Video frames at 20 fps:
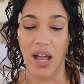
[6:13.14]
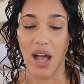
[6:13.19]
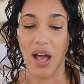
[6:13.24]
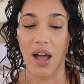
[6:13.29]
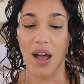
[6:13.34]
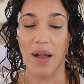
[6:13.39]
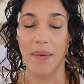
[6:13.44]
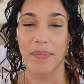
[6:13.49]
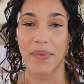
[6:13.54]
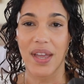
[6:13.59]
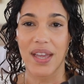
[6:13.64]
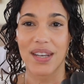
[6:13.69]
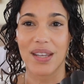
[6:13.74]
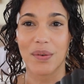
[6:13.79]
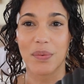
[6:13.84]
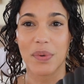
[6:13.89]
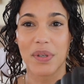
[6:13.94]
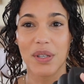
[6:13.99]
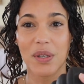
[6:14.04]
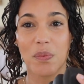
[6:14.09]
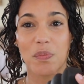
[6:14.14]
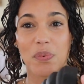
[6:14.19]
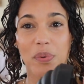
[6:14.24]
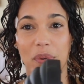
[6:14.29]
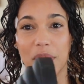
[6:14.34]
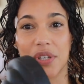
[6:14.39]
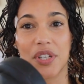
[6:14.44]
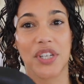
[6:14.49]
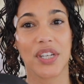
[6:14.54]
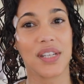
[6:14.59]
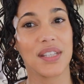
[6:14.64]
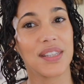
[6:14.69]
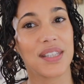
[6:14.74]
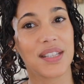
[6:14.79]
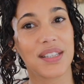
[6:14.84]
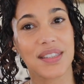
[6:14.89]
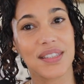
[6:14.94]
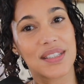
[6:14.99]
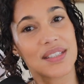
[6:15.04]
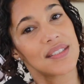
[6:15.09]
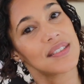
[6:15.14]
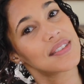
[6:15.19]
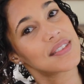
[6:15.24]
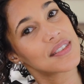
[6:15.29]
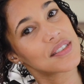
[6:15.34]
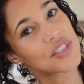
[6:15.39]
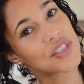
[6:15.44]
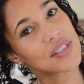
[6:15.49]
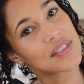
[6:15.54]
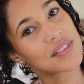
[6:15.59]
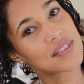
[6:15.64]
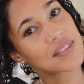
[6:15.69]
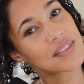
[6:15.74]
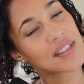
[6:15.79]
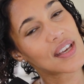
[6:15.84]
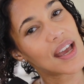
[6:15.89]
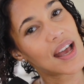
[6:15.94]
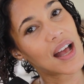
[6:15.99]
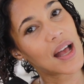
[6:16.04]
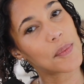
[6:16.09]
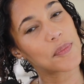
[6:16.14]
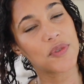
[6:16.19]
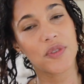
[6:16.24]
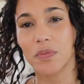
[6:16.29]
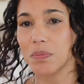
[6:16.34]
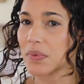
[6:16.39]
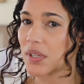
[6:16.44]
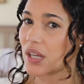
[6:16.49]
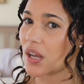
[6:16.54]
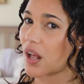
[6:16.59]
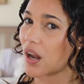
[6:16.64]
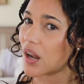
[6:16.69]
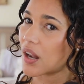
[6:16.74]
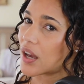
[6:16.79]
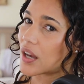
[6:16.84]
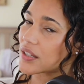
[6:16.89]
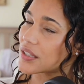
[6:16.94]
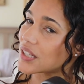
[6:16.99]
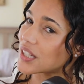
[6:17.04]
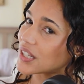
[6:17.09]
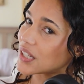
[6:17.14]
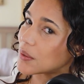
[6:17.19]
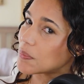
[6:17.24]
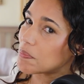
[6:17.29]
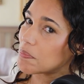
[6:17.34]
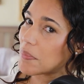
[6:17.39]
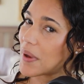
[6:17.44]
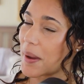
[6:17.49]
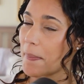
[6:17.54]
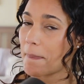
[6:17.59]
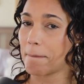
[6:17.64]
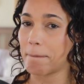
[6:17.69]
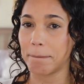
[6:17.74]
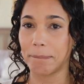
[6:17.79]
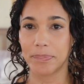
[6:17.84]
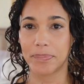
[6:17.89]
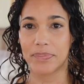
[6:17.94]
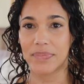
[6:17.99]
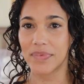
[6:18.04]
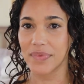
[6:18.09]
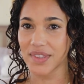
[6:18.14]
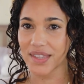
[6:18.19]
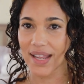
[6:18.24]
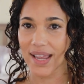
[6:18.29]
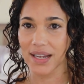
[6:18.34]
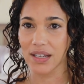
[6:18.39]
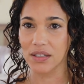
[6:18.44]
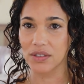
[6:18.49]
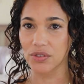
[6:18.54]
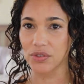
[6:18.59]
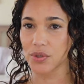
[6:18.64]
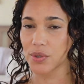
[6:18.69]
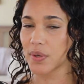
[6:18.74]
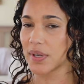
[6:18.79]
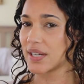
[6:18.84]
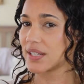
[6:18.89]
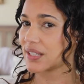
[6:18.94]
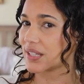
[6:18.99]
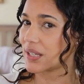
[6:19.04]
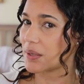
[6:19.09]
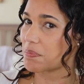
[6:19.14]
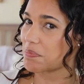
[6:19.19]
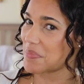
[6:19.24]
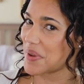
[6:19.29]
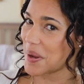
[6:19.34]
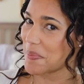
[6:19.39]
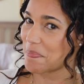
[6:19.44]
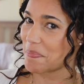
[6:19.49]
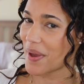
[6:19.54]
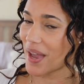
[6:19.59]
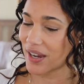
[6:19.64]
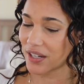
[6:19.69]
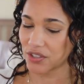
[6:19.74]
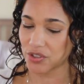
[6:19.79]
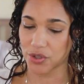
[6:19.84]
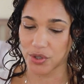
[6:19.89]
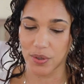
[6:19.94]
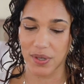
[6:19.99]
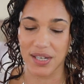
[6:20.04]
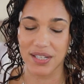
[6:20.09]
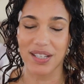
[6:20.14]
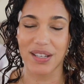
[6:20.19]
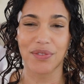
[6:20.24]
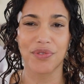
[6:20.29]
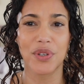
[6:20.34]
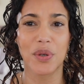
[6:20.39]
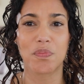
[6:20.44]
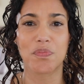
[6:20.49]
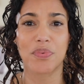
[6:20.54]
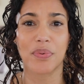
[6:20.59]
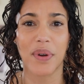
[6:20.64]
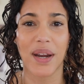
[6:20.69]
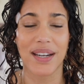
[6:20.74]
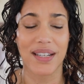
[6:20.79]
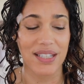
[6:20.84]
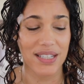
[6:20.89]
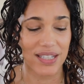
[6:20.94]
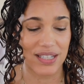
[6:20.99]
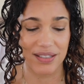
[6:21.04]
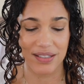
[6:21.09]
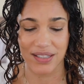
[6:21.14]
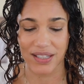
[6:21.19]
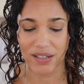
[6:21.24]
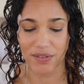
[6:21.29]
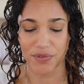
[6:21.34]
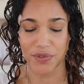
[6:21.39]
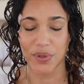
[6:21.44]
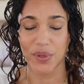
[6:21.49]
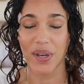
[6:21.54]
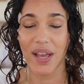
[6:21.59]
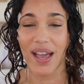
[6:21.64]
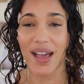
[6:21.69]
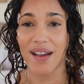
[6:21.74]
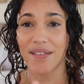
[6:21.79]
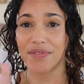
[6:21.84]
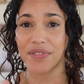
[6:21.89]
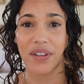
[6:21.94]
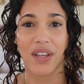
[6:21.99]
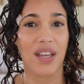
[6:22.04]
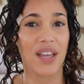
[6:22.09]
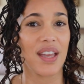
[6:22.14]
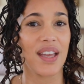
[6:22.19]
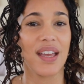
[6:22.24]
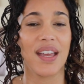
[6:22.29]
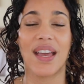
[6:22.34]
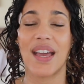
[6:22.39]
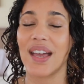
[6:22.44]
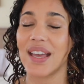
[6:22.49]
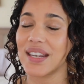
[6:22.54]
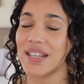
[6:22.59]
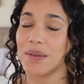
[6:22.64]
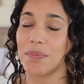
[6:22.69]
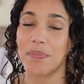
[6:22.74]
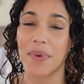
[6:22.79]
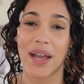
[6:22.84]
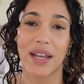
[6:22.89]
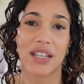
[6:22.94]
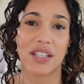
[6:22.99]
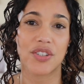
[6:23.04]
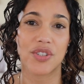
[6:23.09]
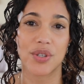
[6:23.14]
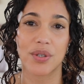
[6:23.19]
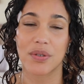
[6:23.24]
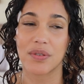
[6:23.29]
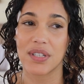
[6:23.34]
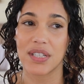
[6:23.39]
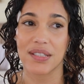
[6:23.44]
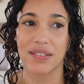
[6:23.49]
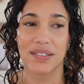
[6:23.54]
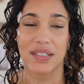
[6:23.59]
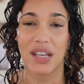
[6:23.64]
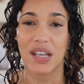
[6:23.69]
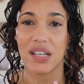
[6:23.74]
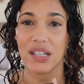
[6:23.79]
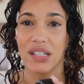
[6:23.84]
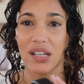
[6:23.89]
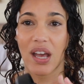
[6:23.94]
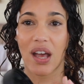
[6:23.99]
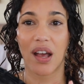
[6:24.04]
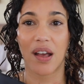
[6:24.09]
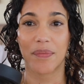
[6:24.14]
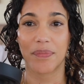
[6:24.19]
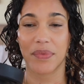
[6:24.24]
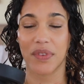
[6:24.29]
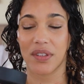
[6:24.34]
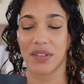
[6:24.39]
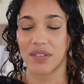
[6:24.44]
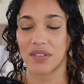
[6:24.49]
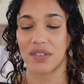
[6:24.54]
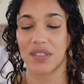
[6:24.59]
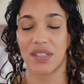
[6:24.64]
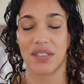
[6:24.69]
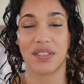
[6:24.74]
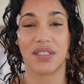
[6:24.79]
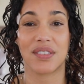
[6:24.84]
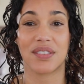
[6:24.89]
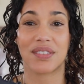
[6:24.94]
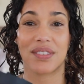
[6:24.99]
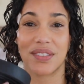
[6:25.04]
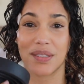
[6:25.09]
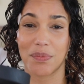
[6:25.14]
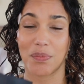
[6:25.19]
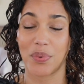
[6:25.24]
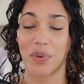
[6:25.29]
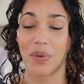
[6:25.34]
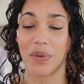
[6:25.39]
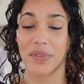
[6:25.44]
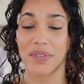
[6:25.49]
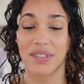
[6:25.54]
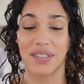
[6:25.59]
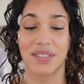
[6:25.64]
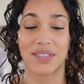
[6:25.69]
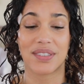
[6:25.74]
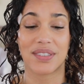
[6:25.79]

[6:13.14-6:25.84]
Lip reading: And I really appreciate that this just helps me a lot keep my neck straight, keep my back straight. If you're pregnant, if you have any back injuries, this is simple.